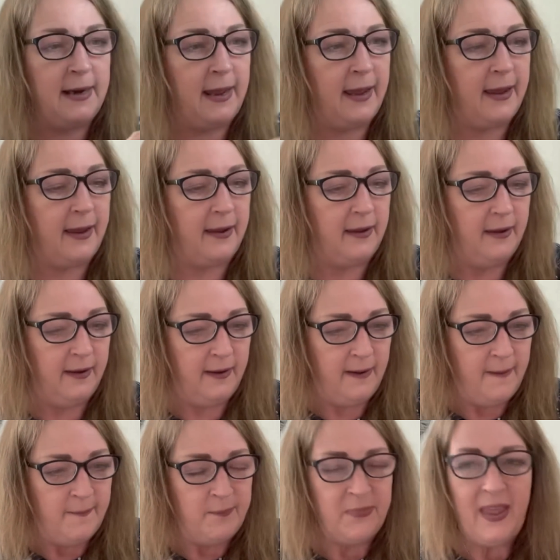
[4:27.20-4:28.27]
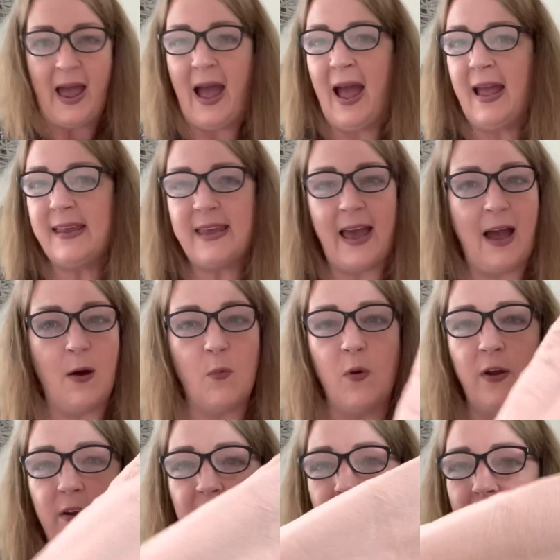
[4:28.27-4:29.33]
it? I can't
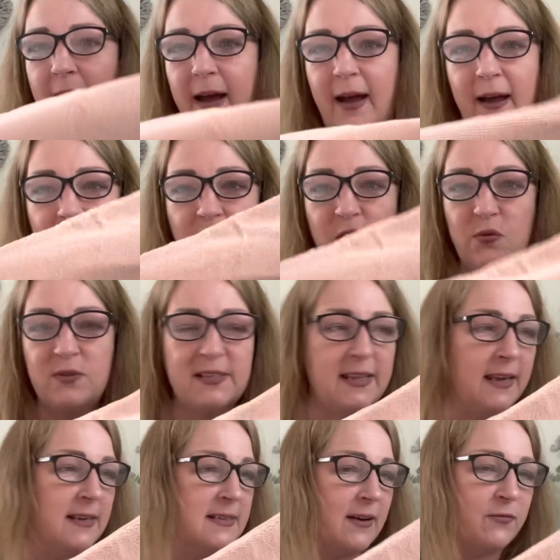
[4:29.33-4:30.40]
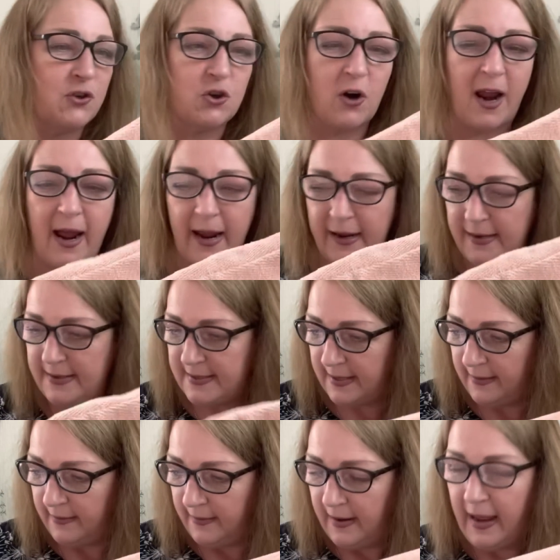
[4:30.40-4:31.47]
work out how to use these. I've tried.
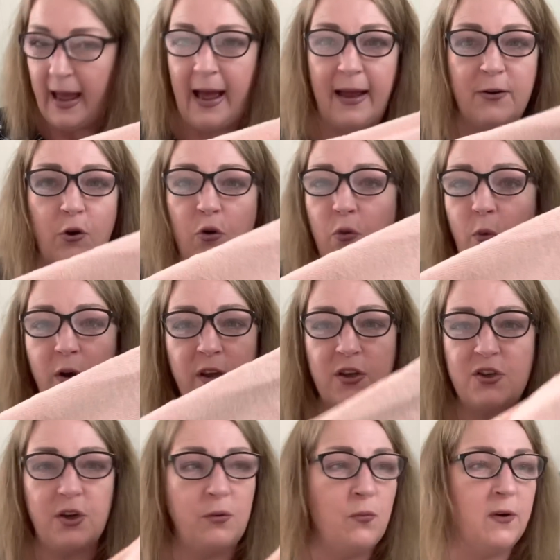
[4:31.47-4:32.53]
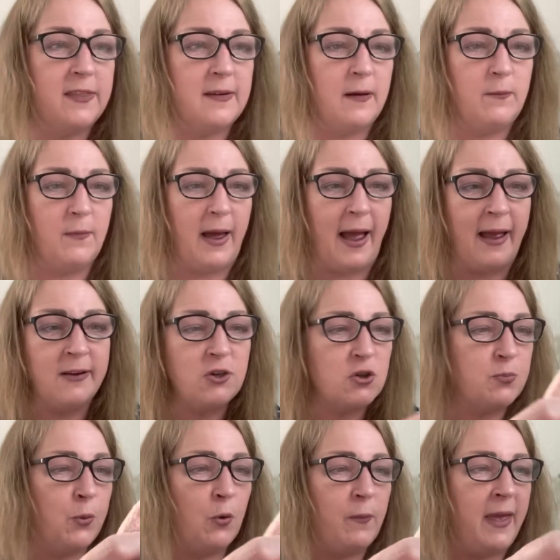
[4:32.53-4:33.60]
I don't know what you do with them. I
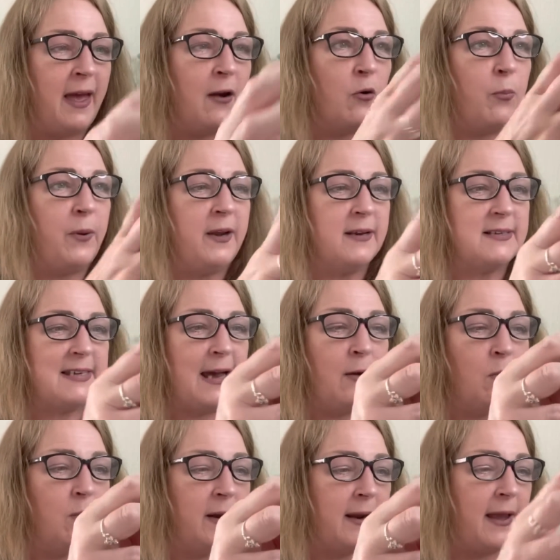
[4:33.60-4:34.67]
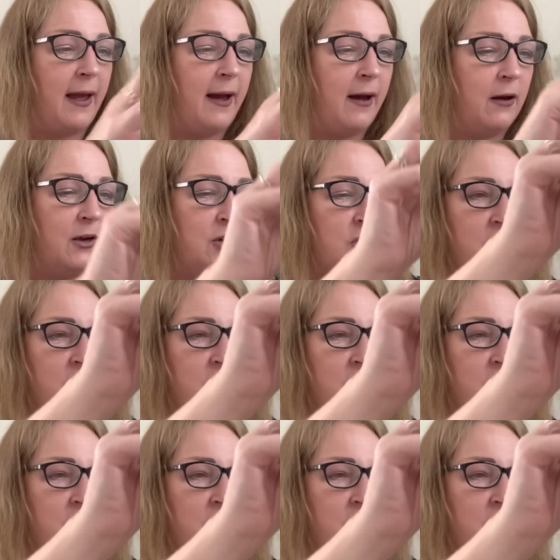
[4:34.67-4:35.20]
just put my hair up in a towel when I get out of the